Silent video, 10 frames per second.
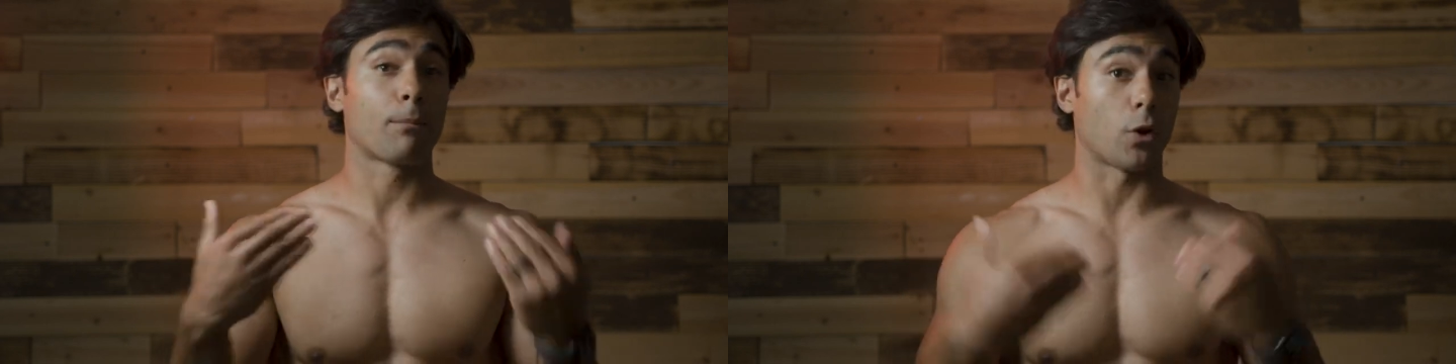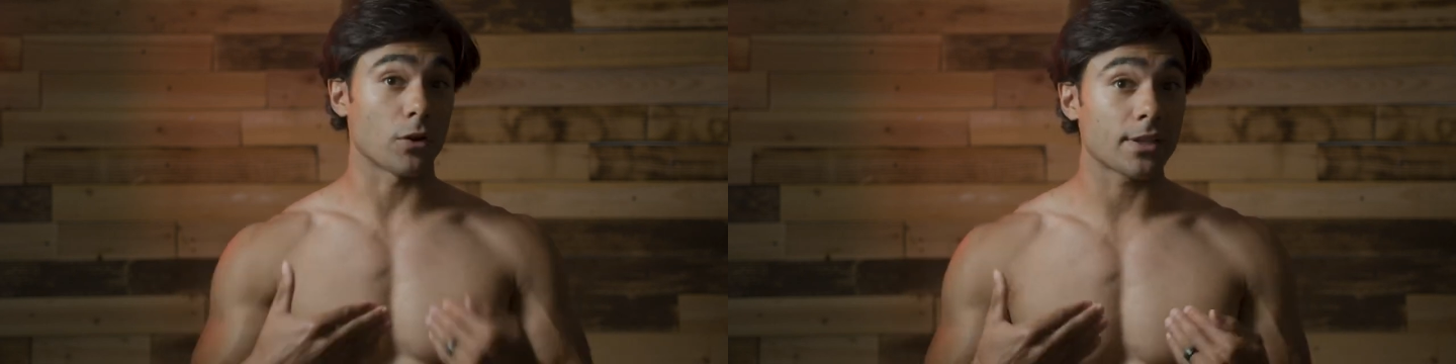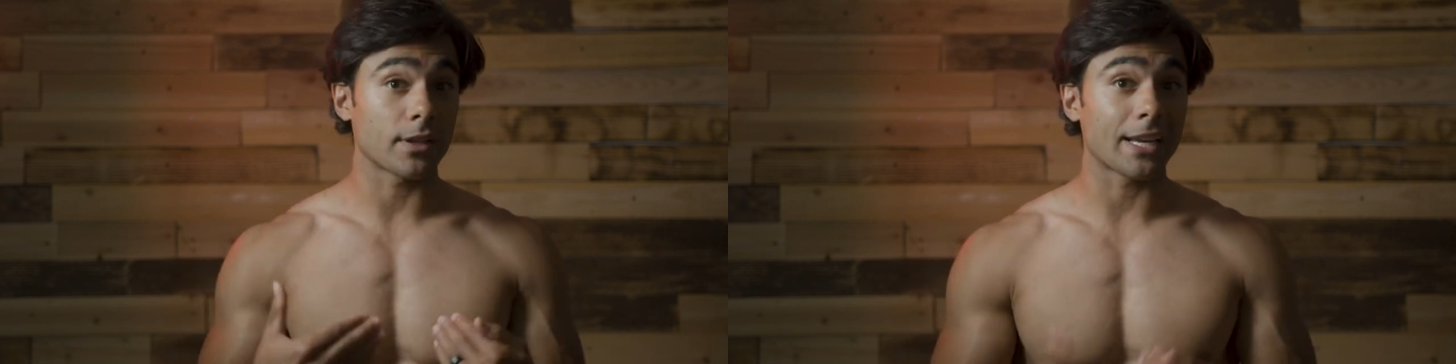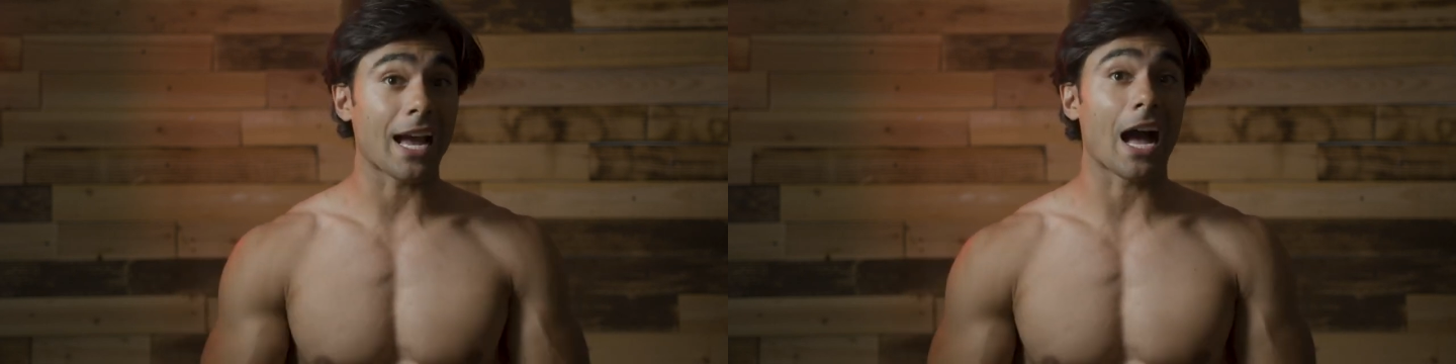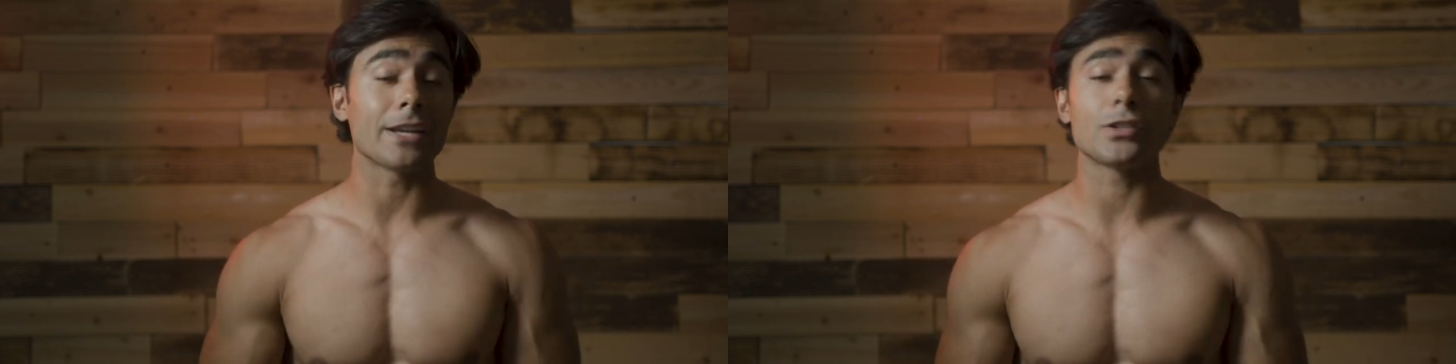
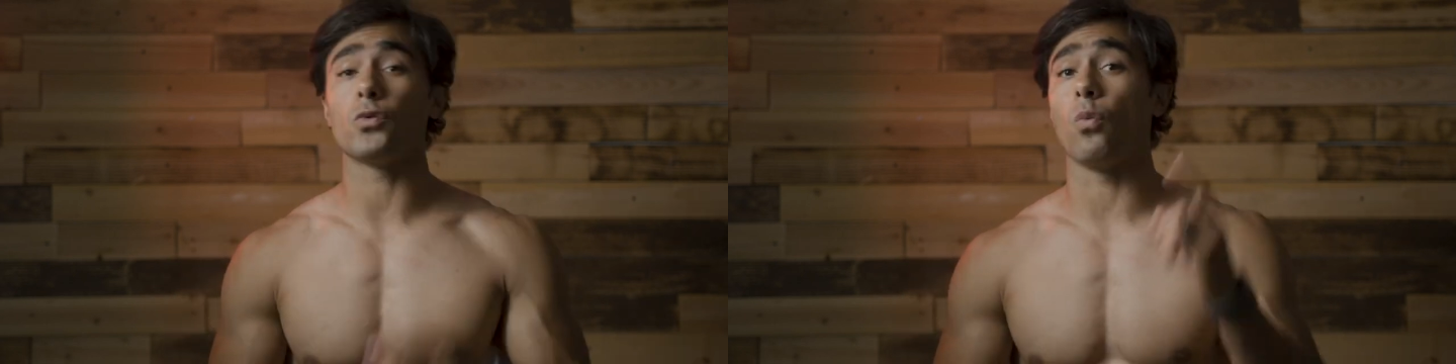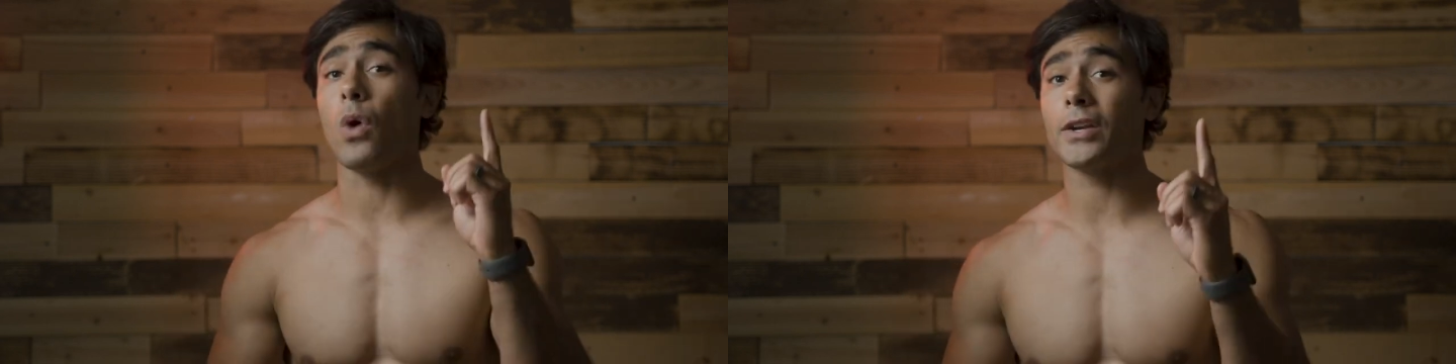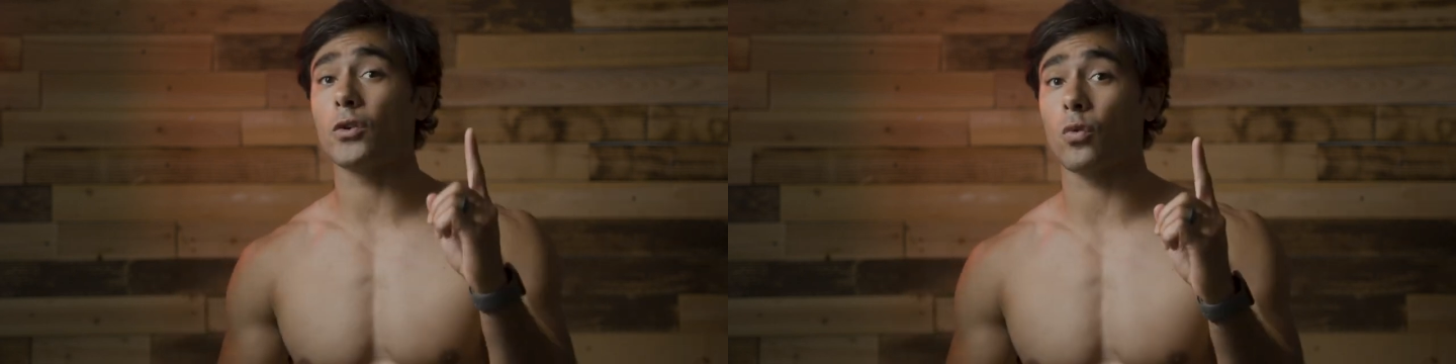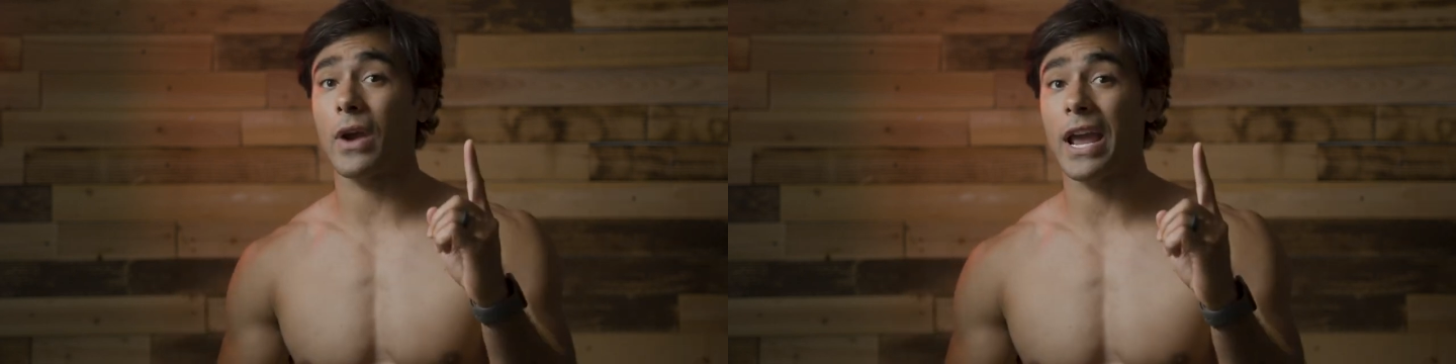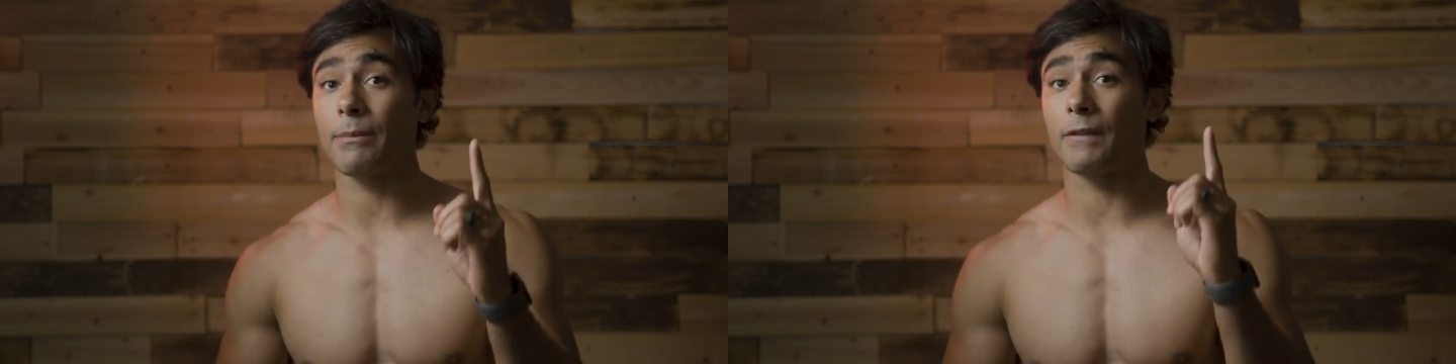Personally, I do one
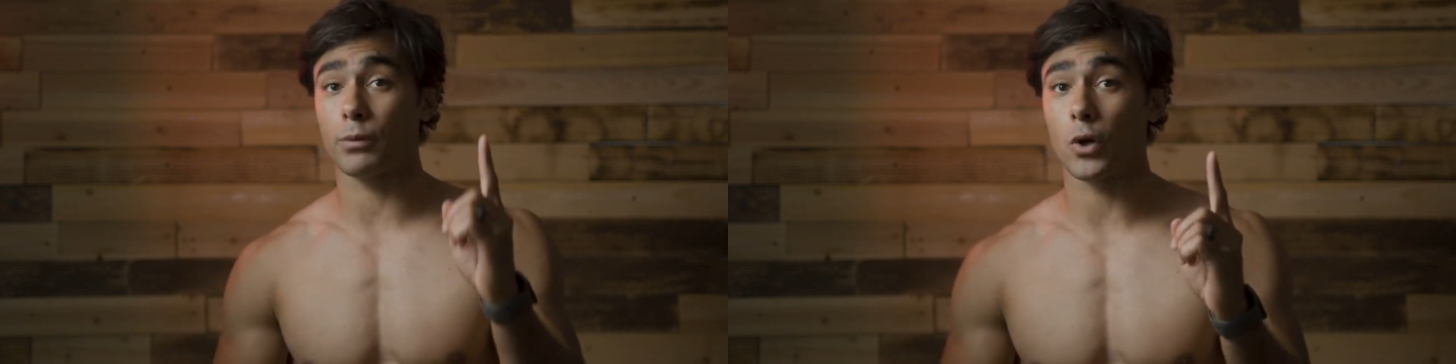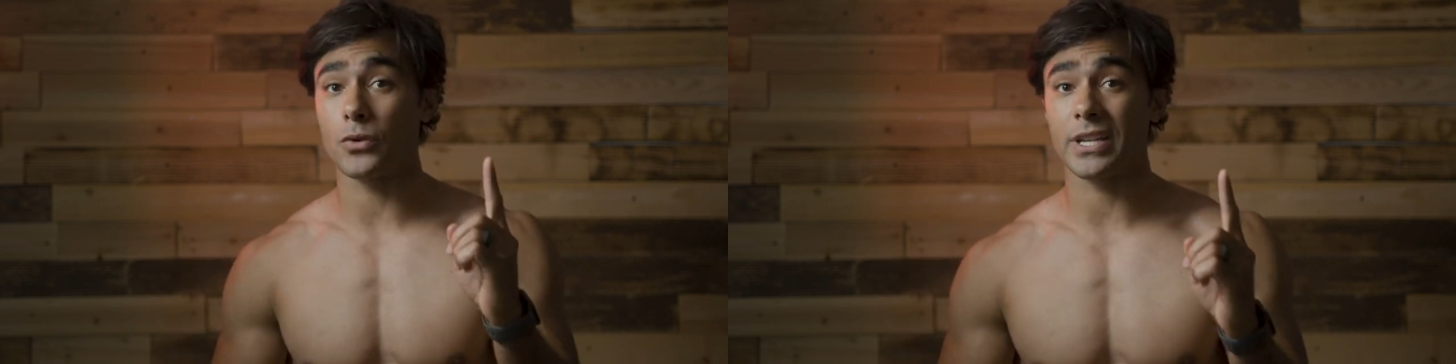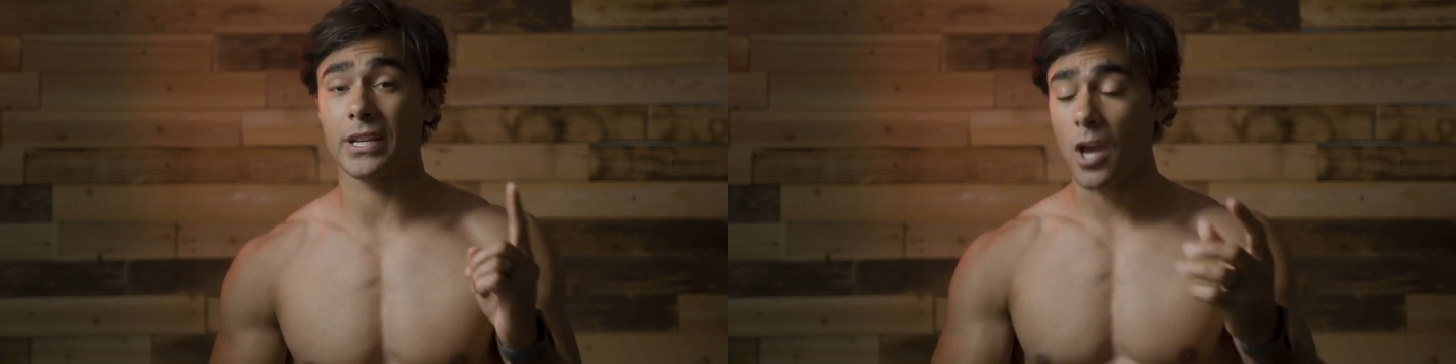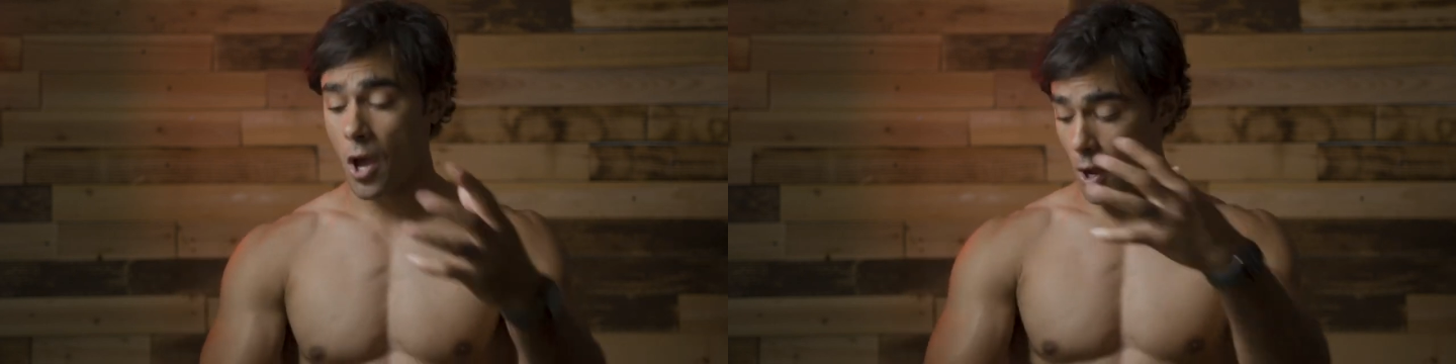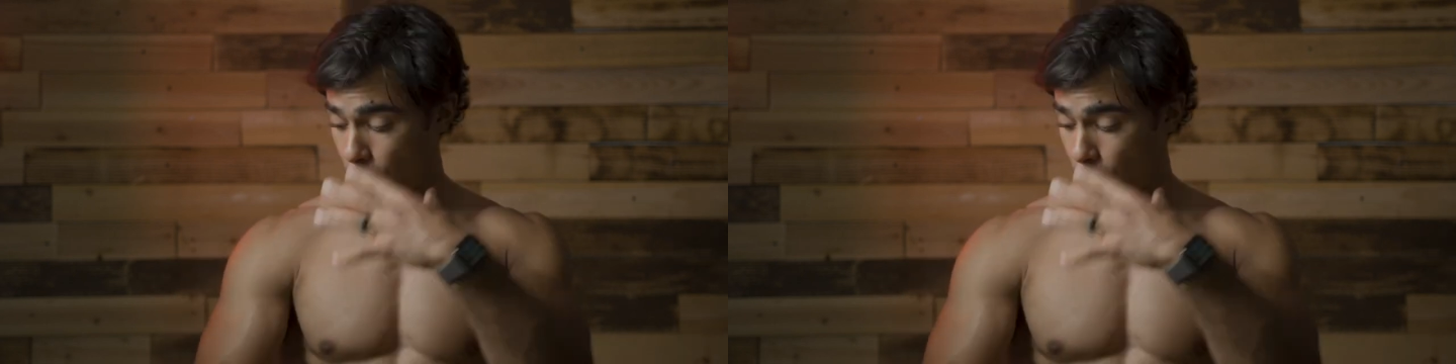gram of protein